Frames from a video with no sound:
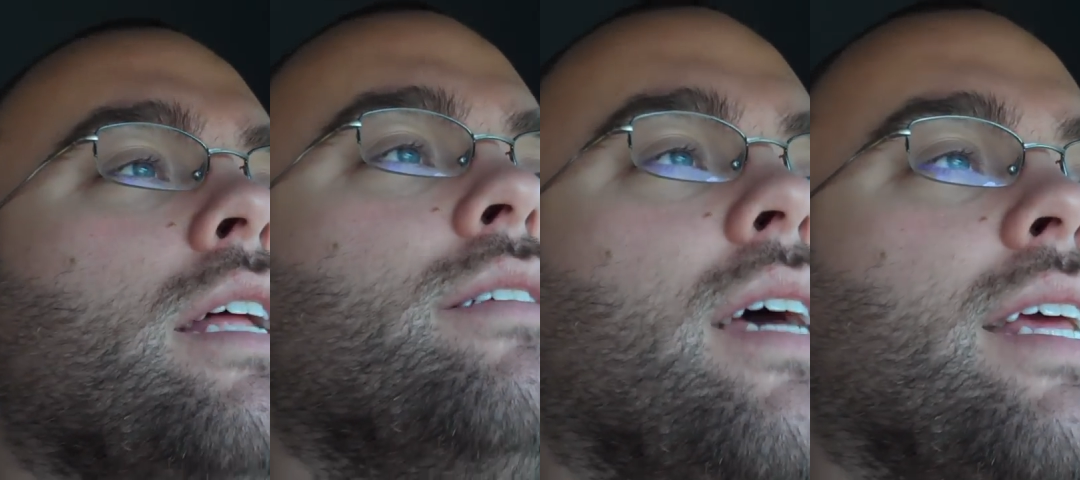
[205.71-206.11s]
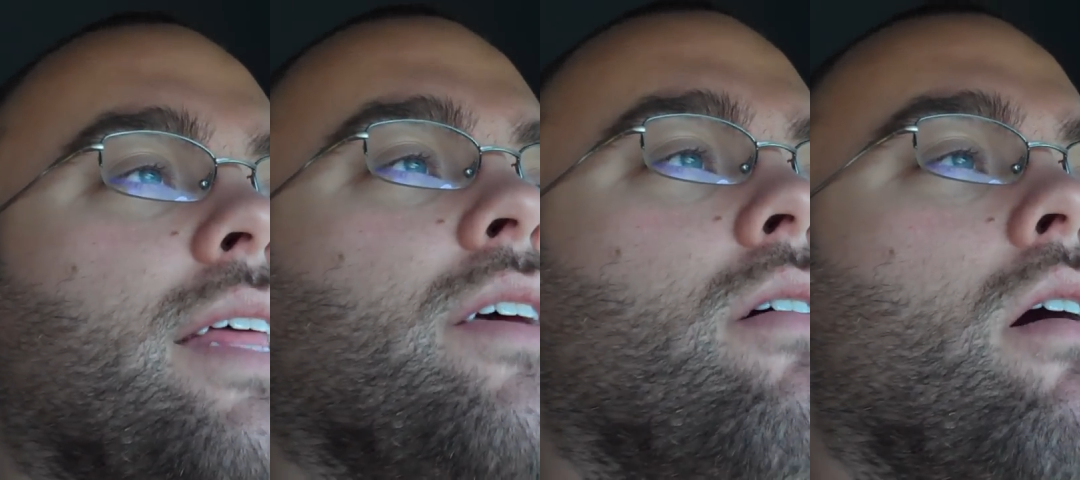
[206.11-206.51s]
Decided to
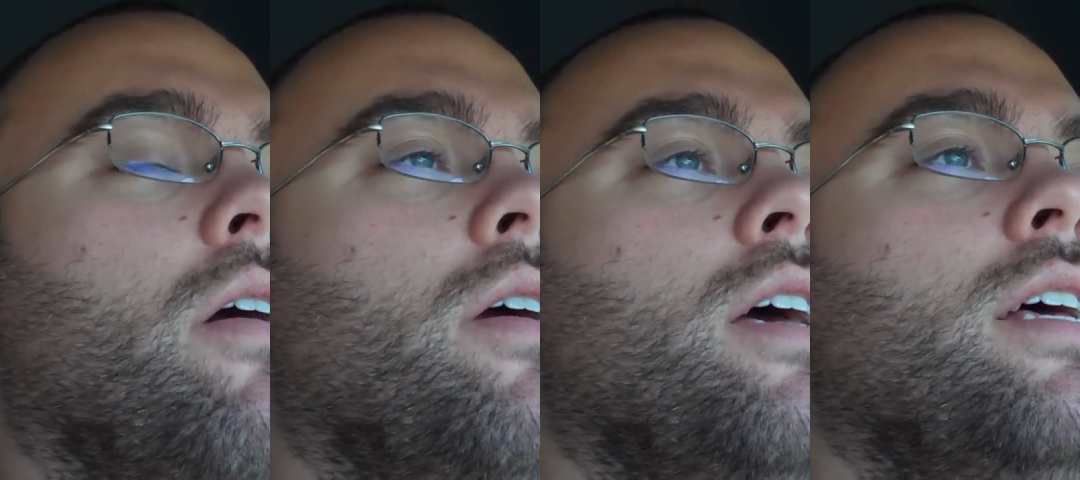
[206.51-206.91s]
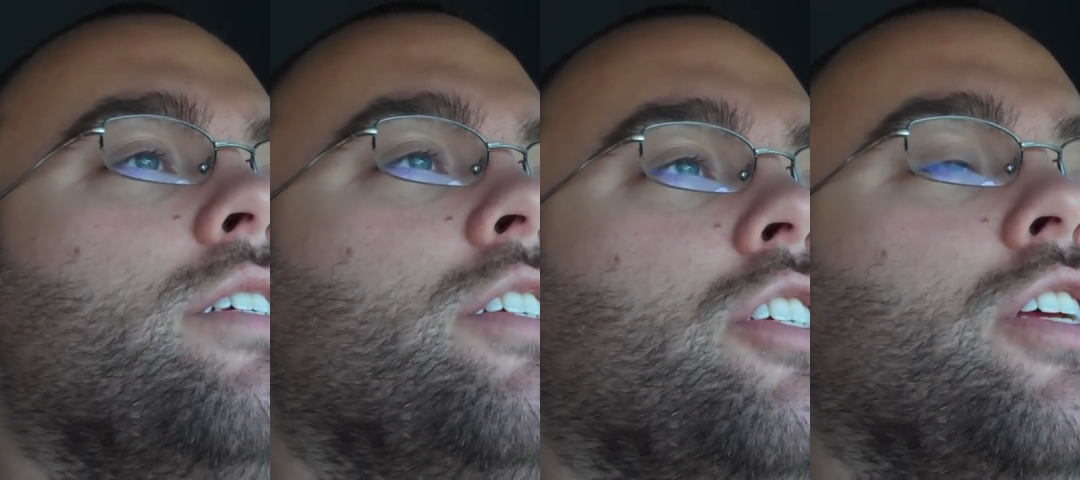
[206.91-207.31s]
get in the car,
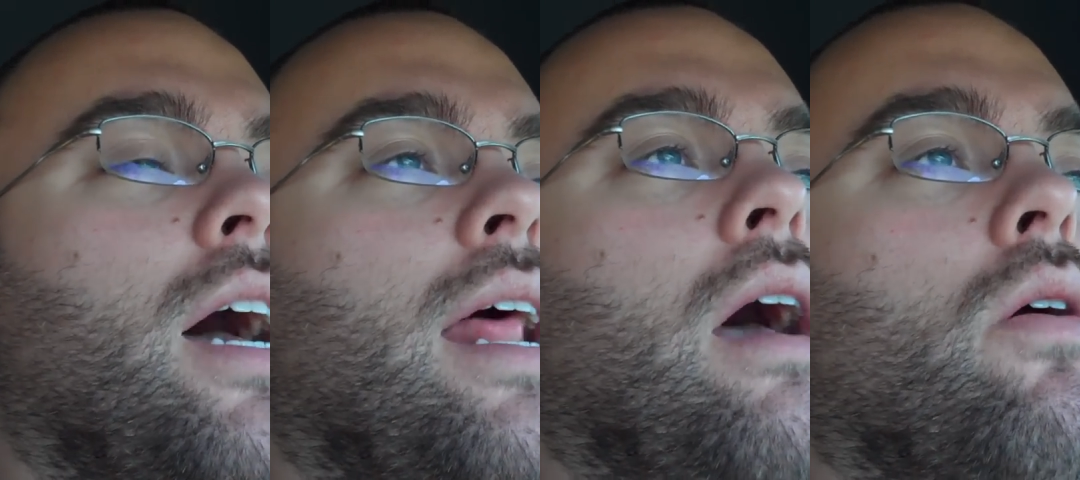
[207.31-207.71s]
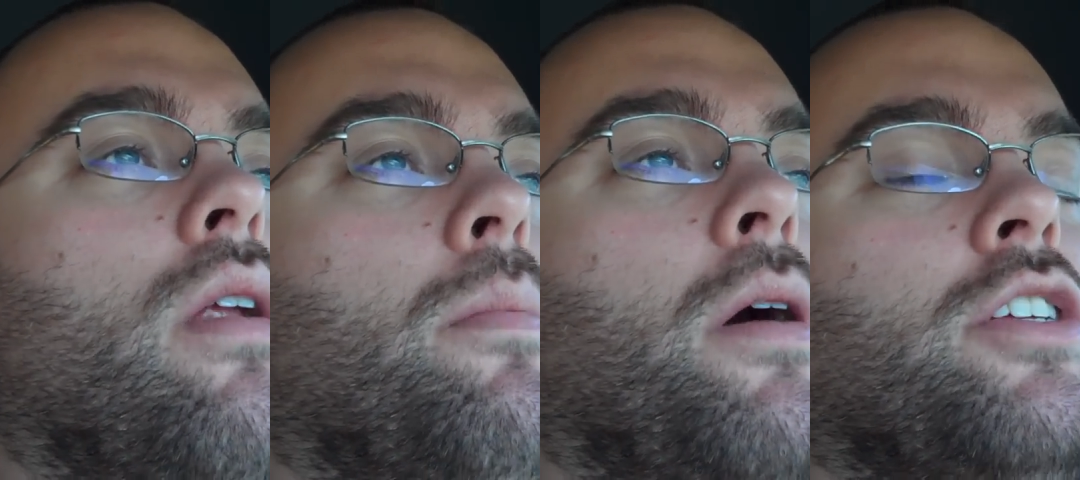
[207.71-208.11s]
shot
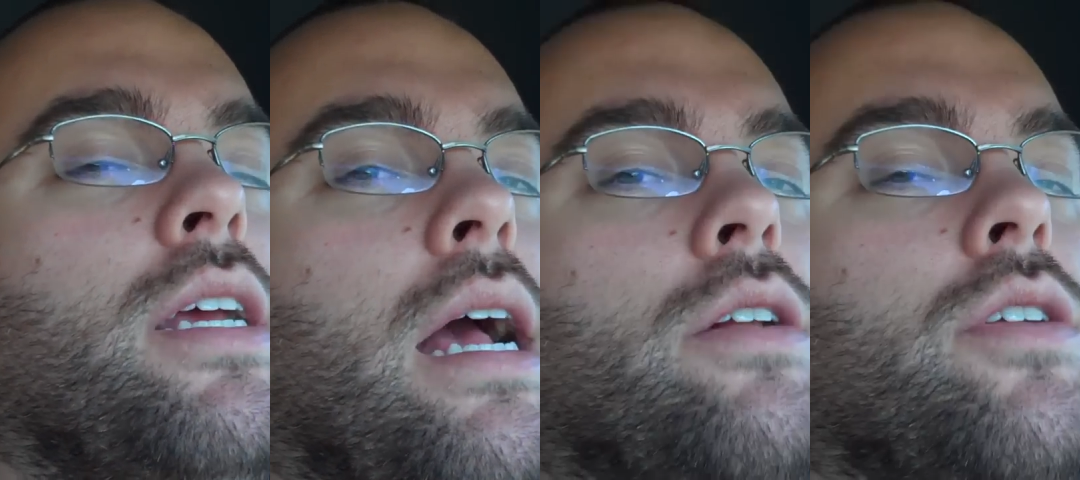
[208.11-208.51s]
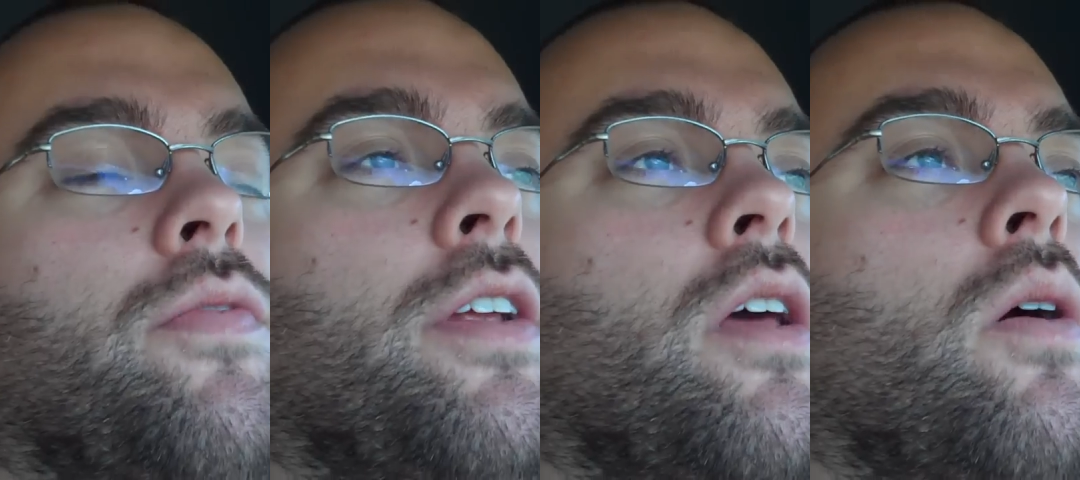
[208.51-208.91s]
out a bunch of couch
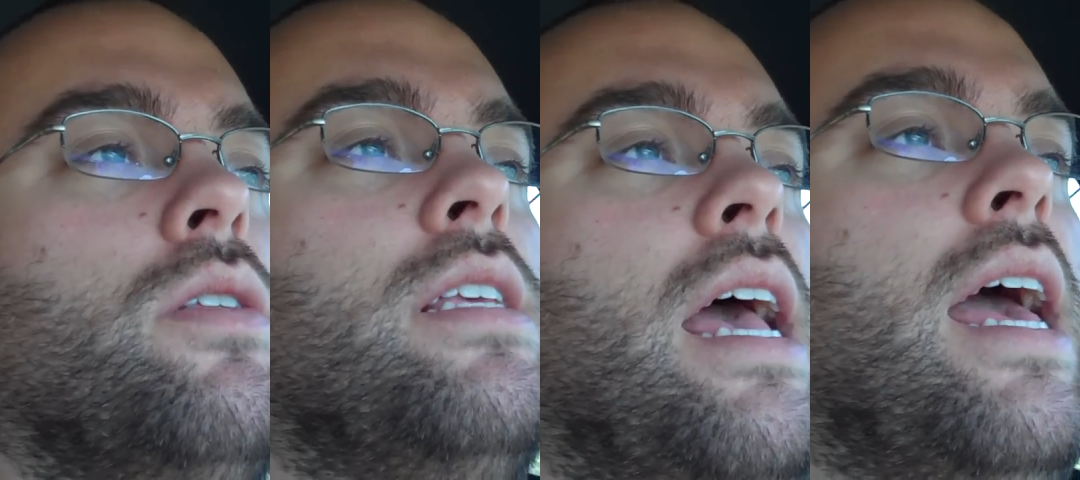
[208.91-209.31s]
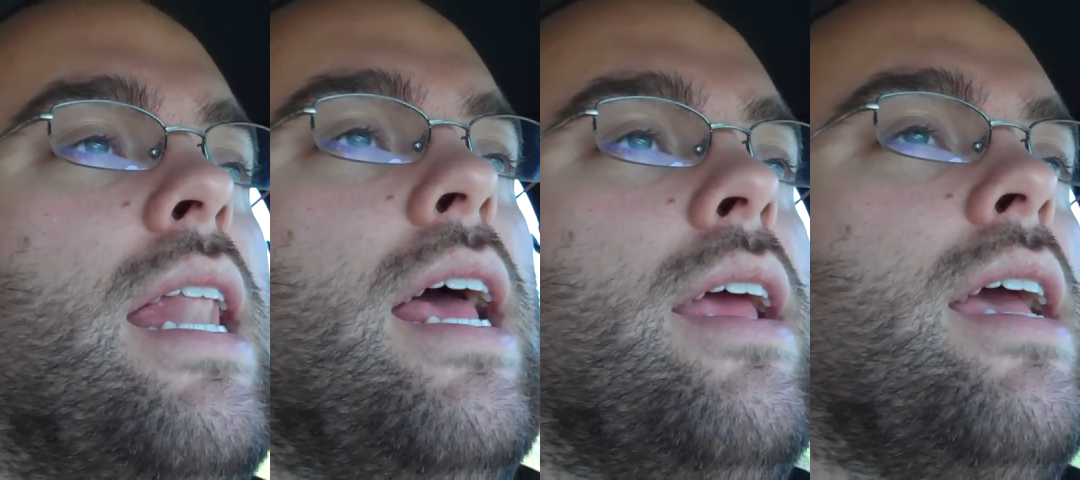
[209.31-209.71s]
surfing notes, and I